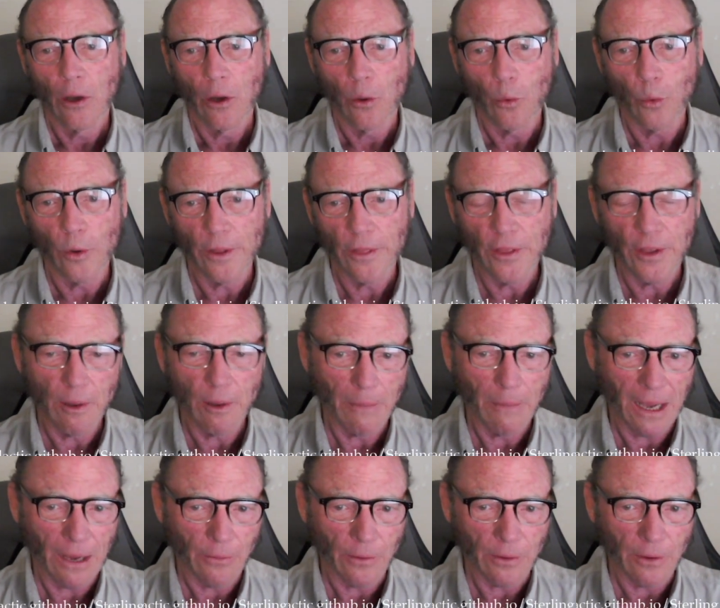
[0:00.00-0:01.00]
with the
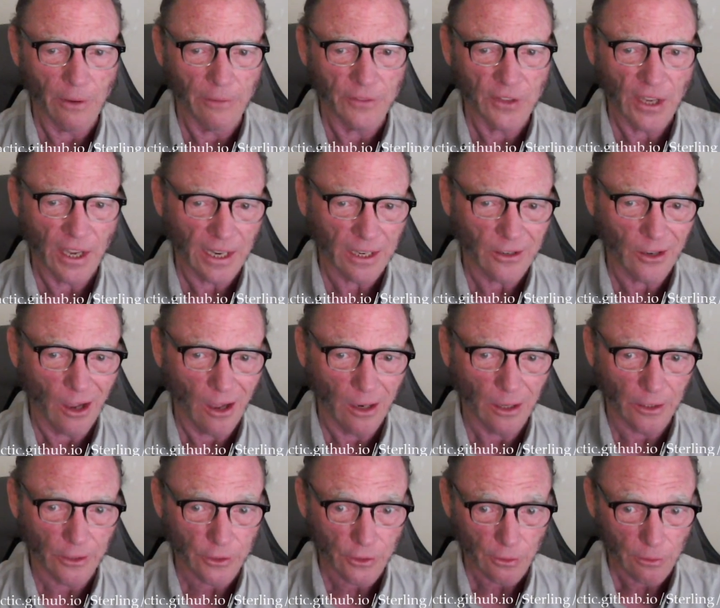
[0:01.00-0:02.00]
amount of technology